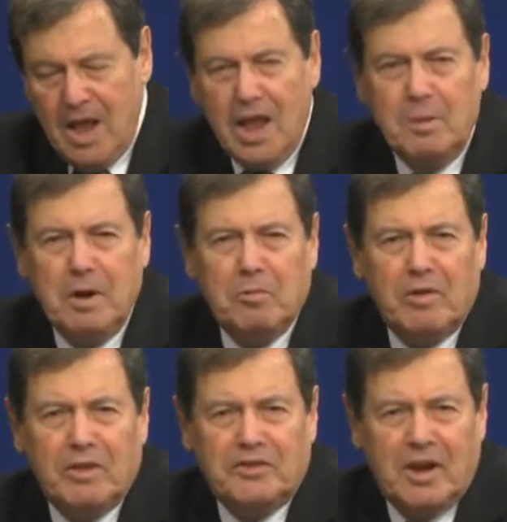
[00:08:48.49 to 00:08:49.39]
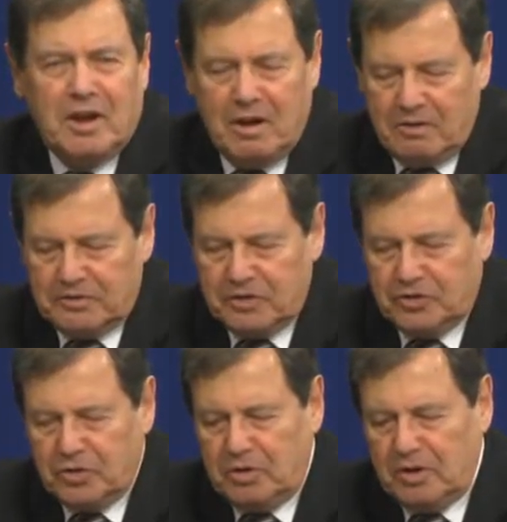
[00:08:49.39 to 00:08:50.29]
He met with executives and
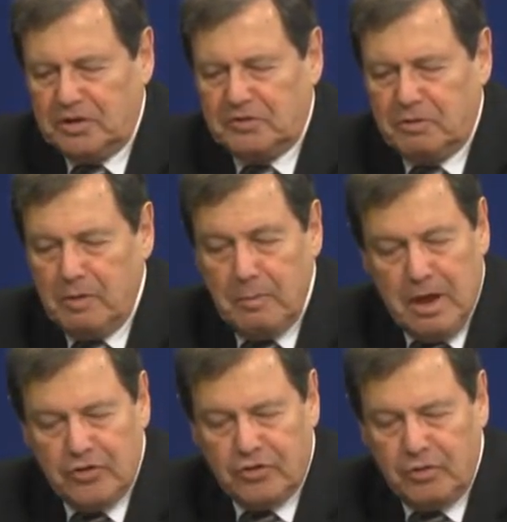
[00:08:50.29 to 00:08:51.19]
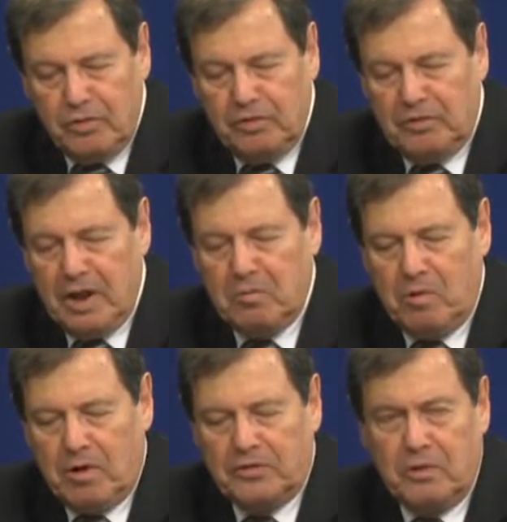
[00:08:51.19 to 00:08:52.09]
journalists from the major news networks.